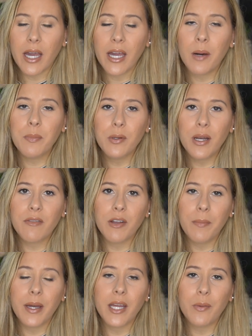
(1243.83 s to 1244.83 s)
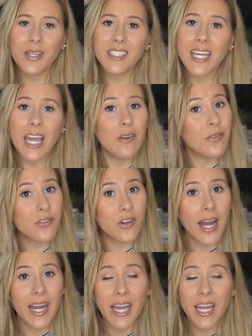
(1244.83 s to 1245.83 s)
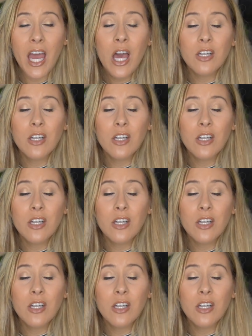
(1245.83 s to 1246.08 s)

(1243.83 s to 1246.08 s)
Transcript: I upload every Monday, Wednesday, and Friday,